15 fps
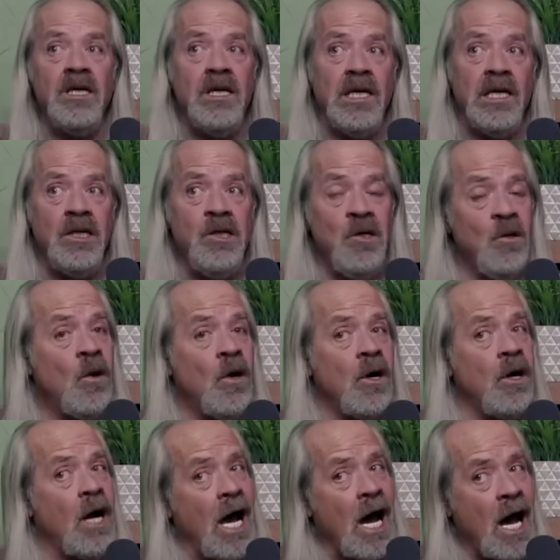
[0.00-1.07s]
you
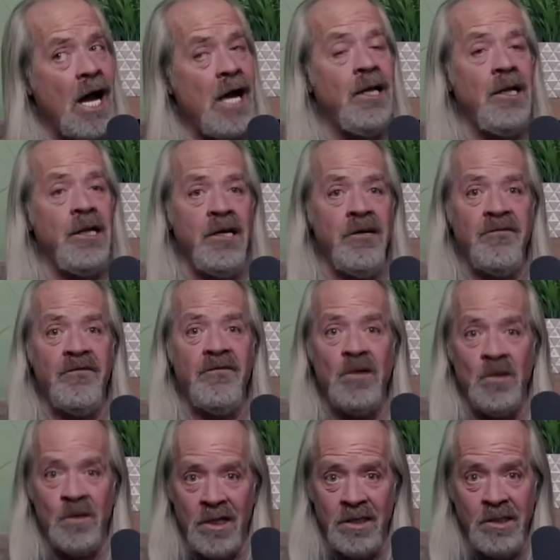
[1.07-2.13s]
are highly influenced.